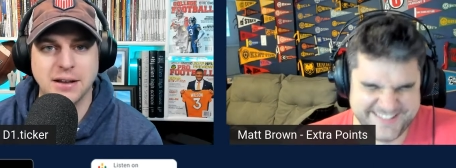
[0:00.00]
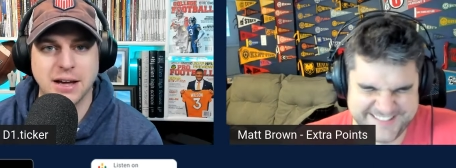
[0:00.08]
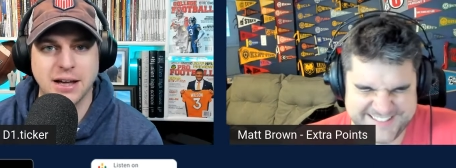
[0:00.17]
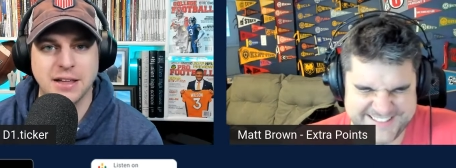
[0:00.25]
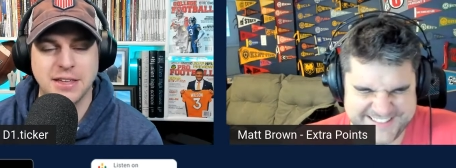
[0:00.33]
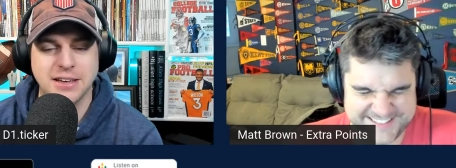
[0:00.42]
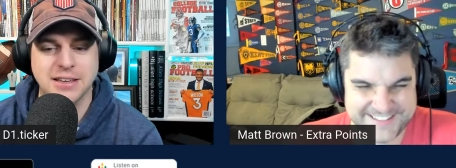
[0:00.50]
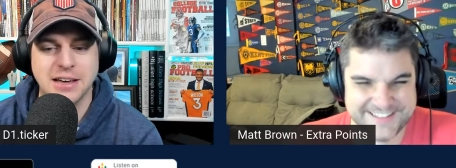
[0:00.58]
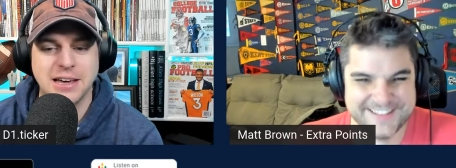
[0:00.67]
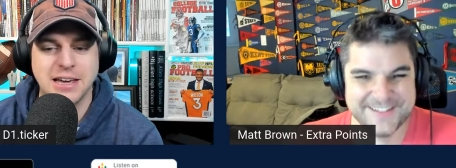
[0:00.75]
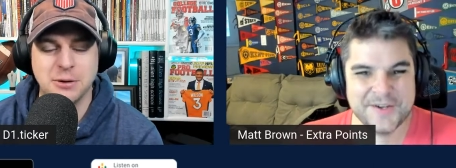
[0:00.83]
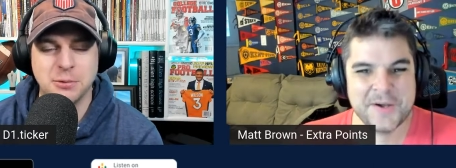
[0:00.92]
Speaker 1: I, I, think
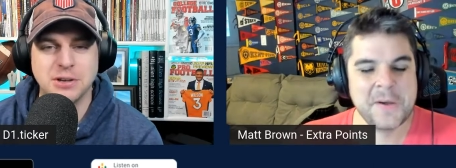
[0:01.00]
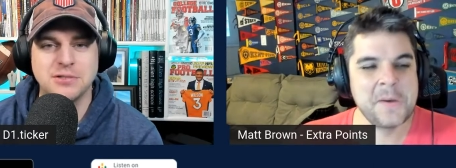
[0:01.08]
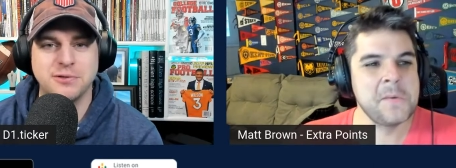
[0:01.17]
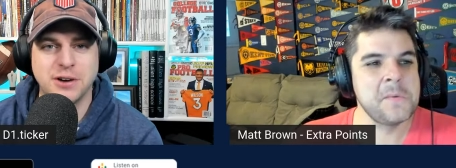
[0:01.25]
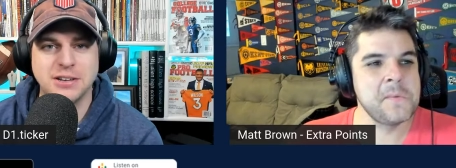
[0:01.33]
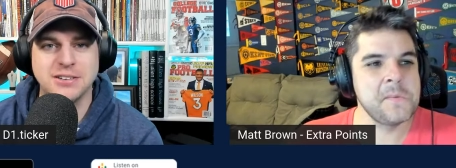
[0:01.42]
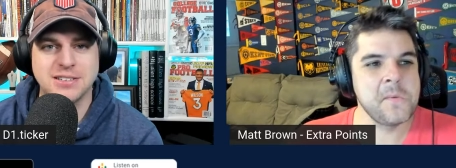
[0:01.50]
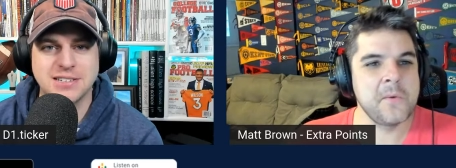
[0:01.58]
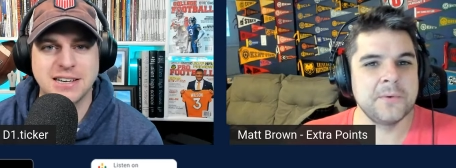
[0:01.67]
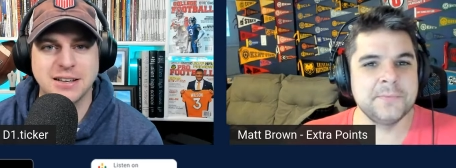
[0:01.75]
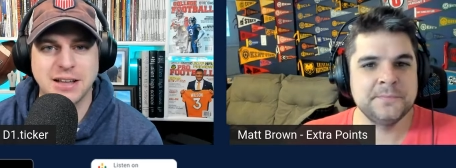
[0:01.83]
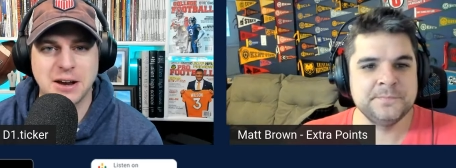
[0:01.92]
it was fun to
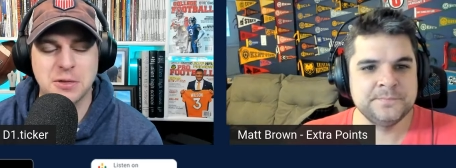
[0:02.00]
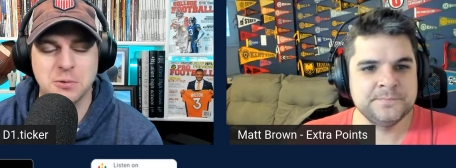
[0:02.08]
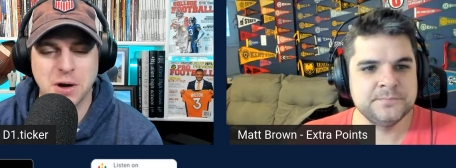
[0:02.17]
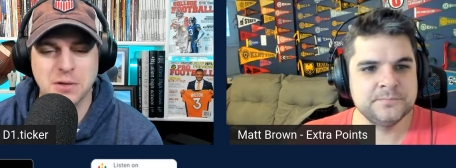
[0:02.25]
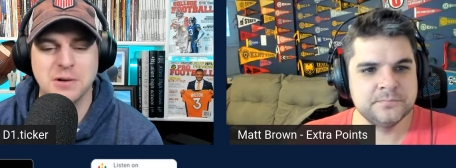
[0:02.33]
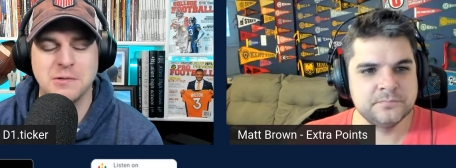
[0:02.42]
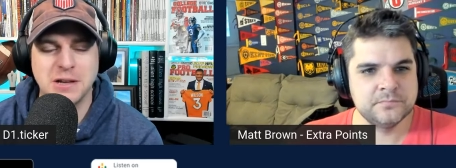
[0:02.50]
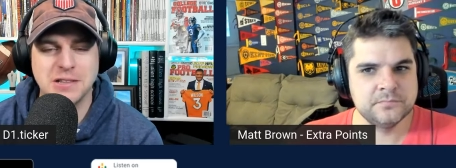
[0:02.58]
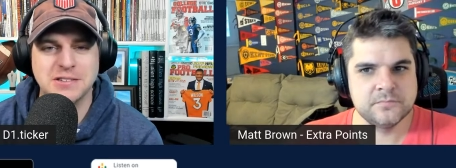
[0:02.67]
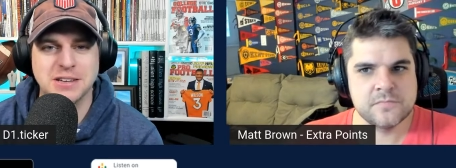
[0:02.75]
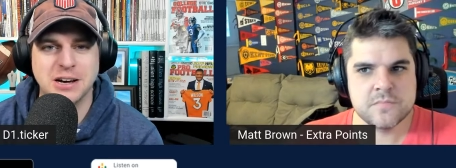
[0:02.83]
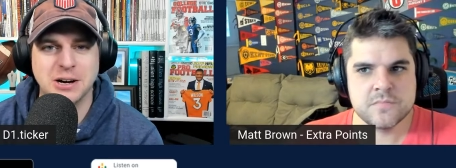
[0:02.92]
see a lot of the weather
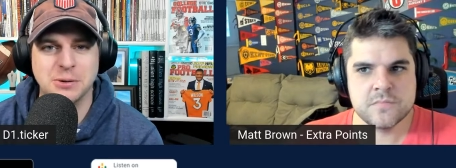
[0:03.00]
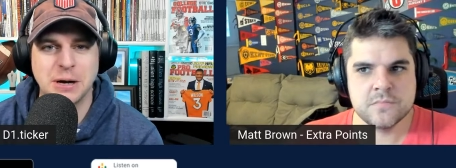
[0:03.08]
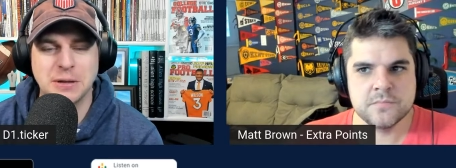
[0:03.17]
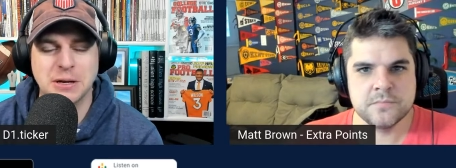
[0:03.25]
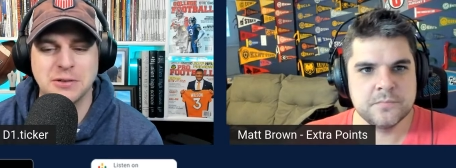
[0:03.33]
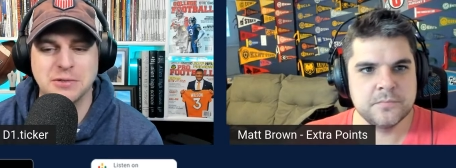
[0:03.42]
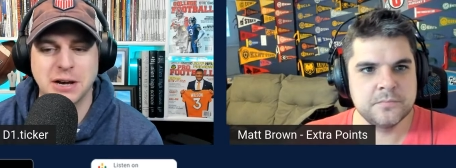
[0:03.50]
events uh, around the country.